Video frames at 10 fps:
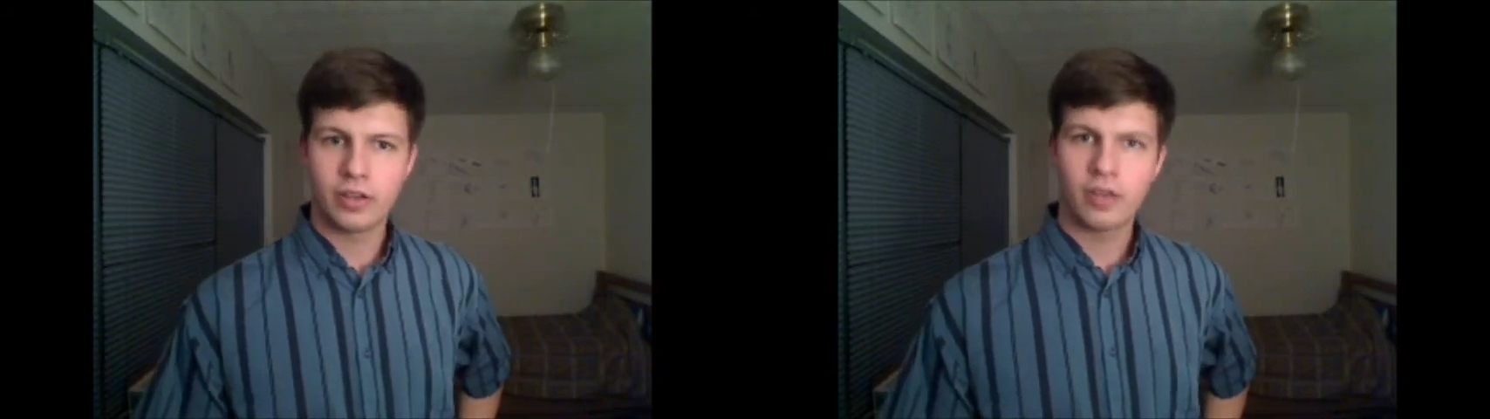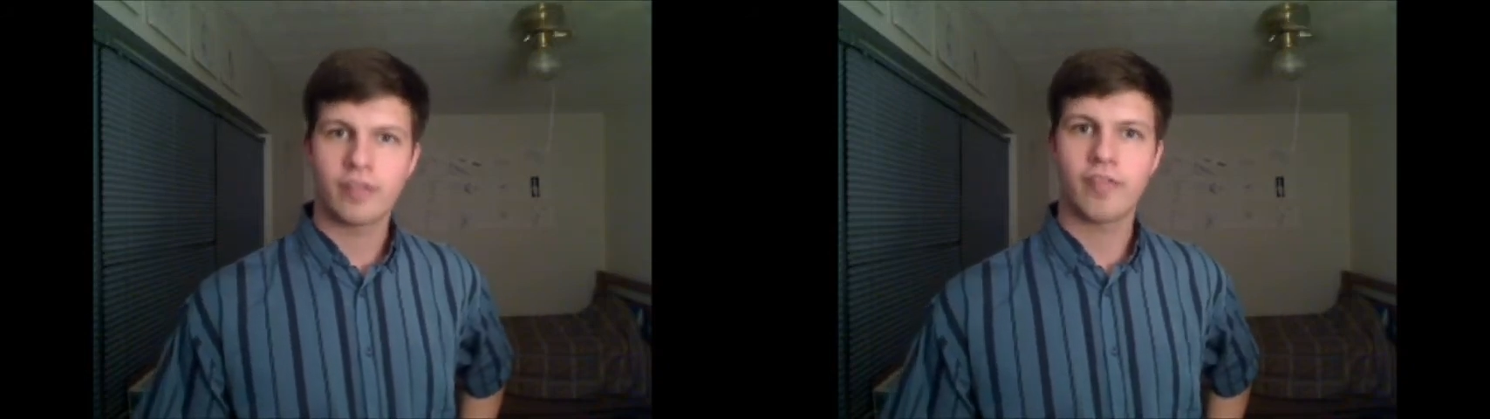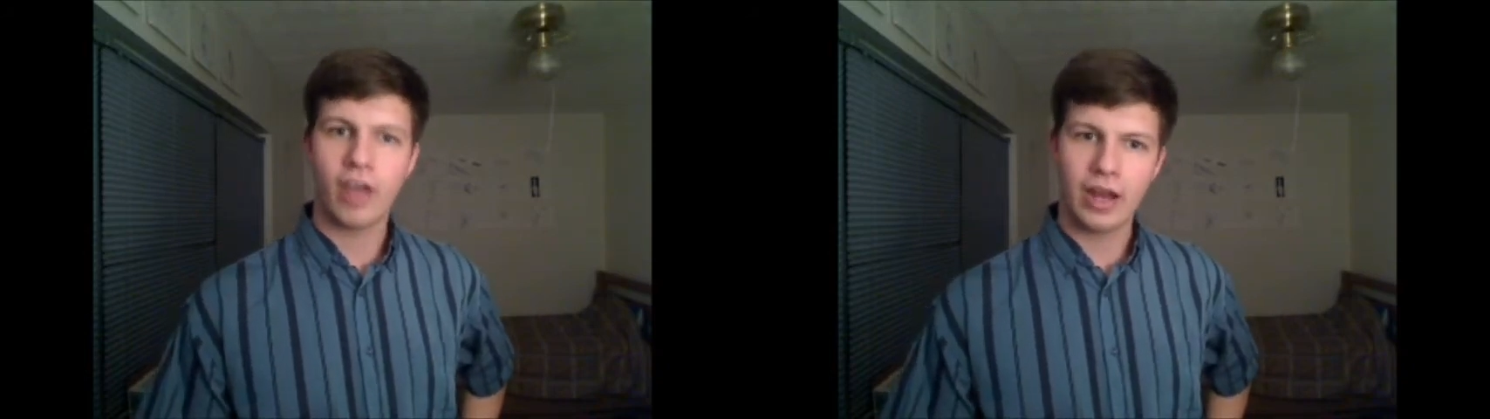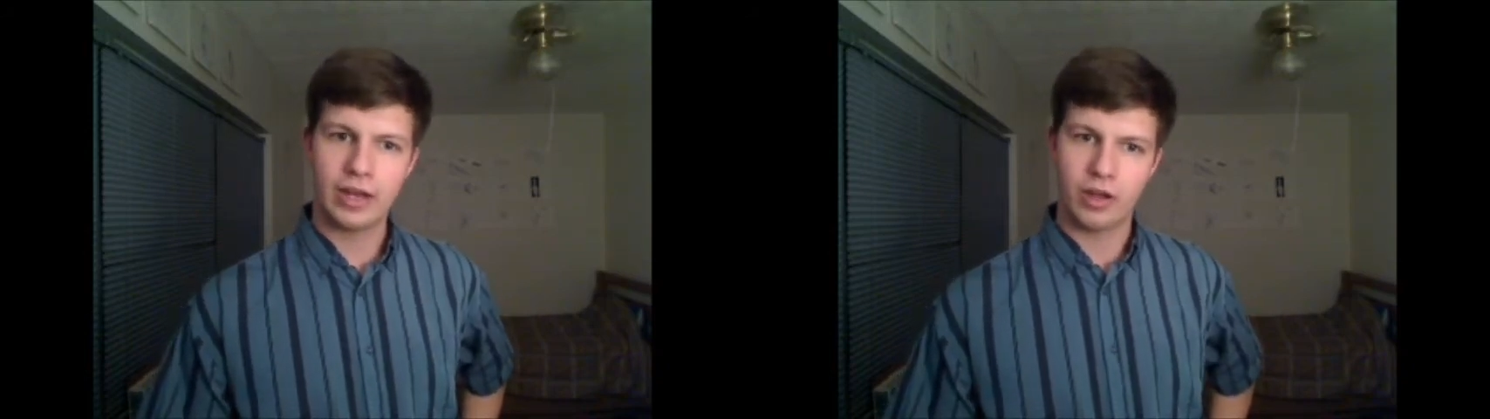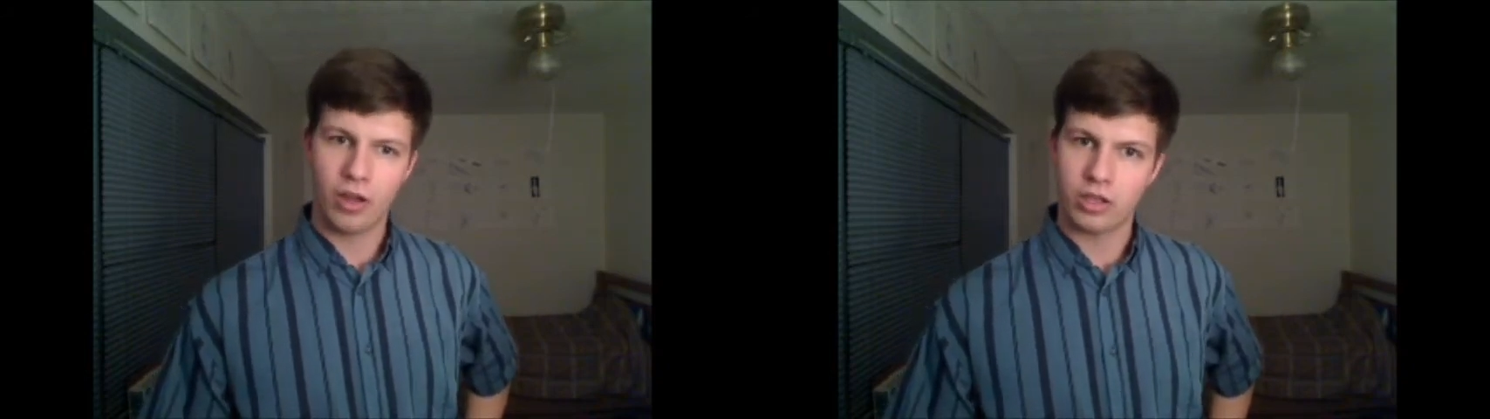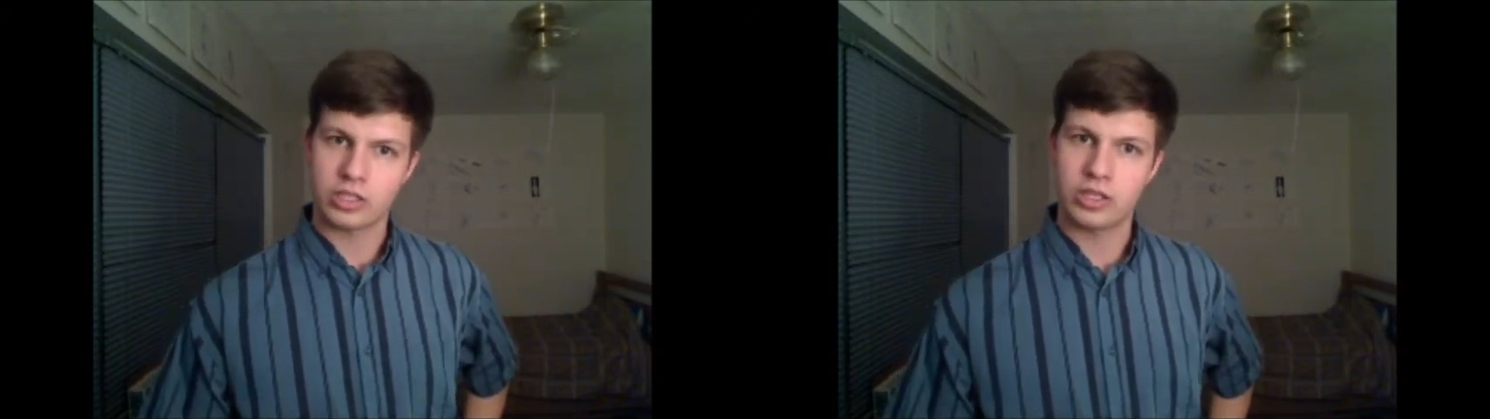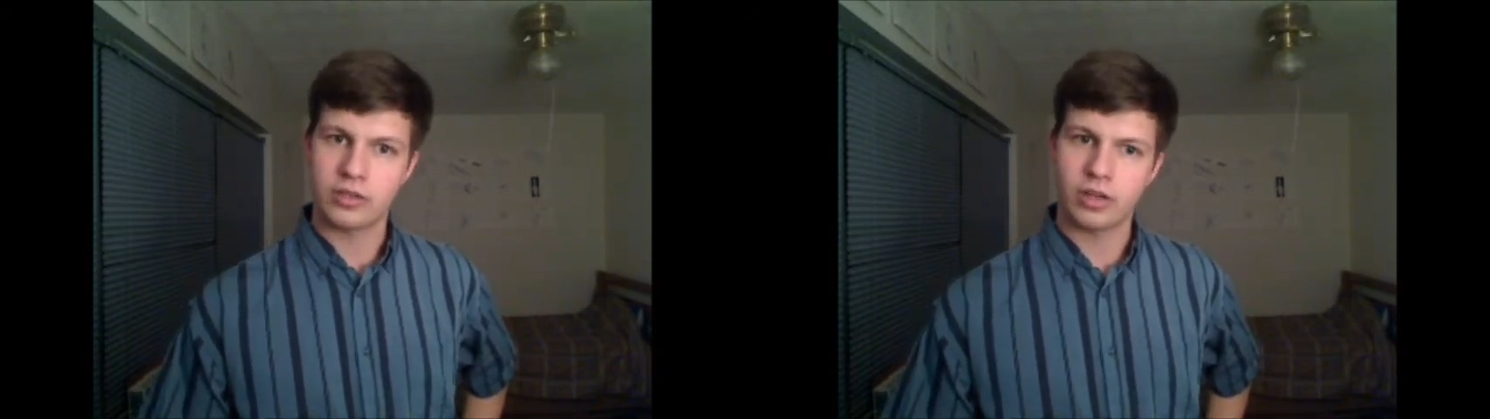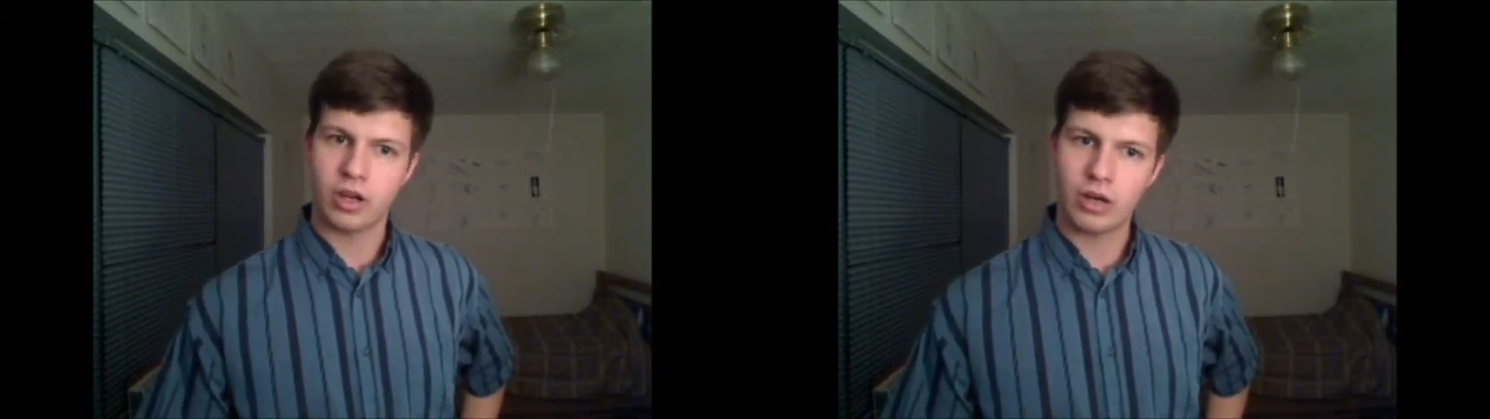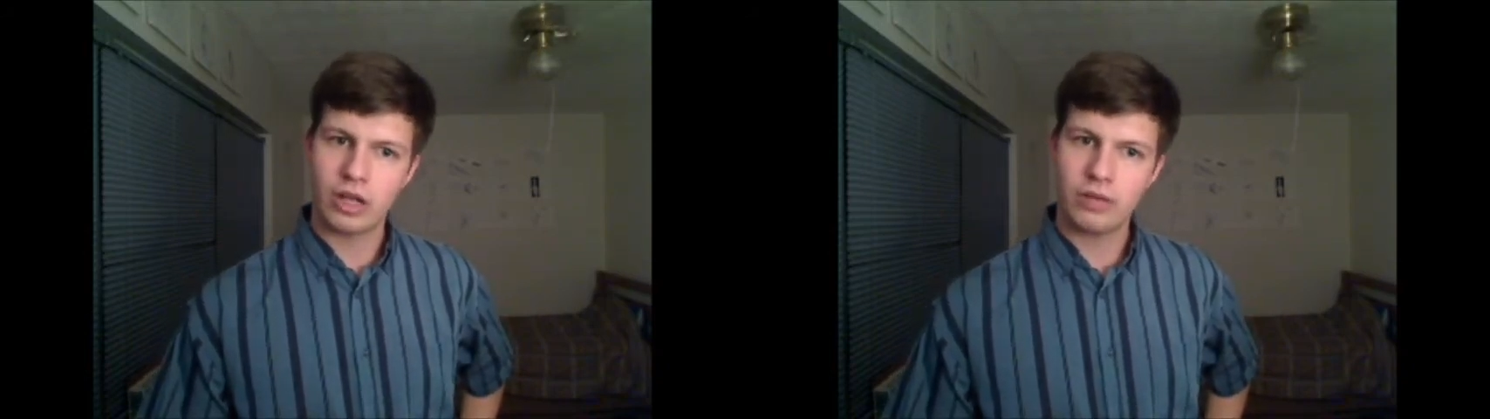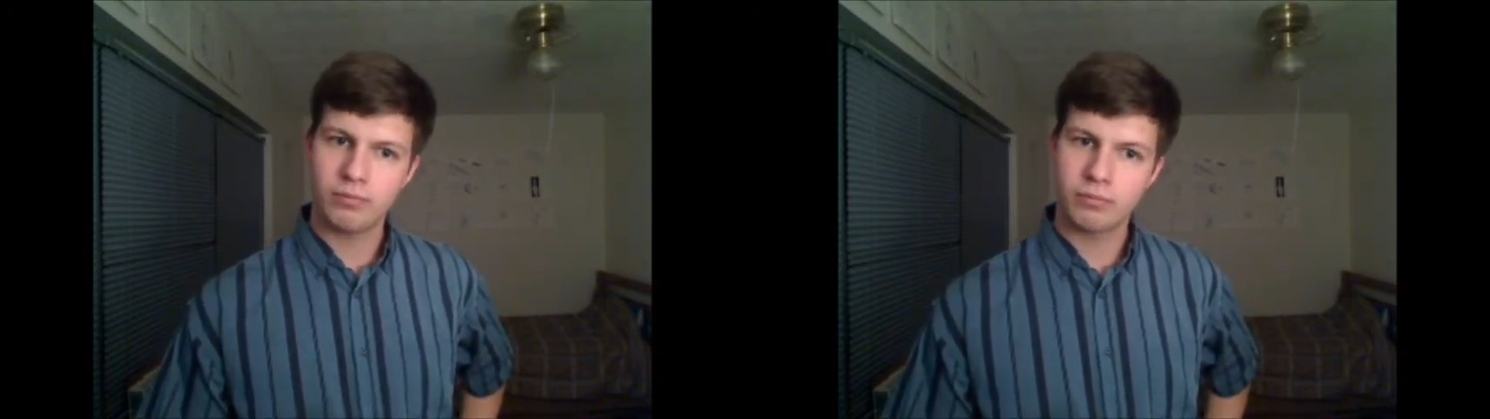Fine, Austin, all right?